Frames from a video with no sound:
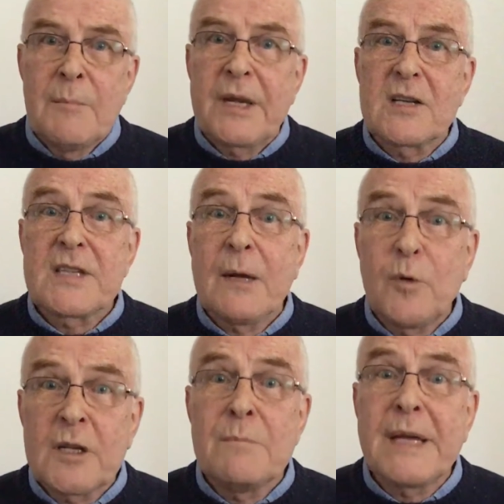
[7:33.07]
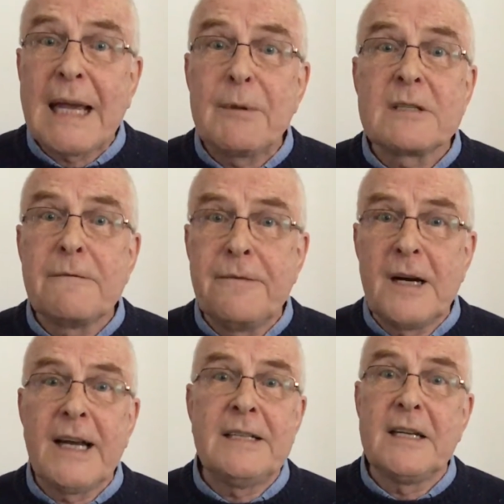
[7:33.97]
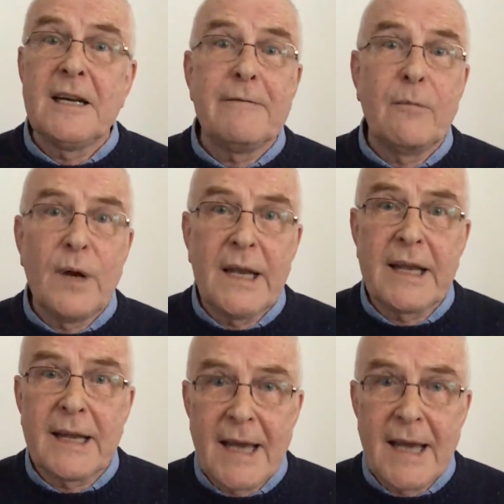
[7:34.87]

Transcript: because they wouldn't be able to find enough willing